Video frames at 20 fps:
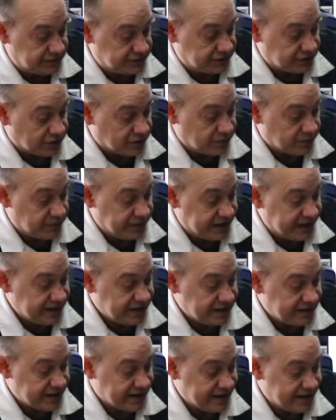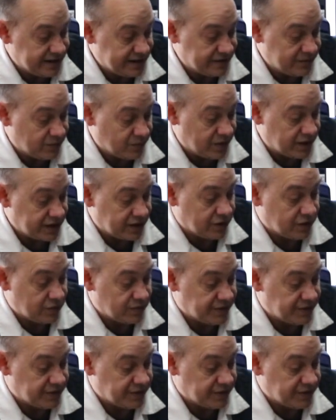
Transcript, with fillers: So we didn't want to go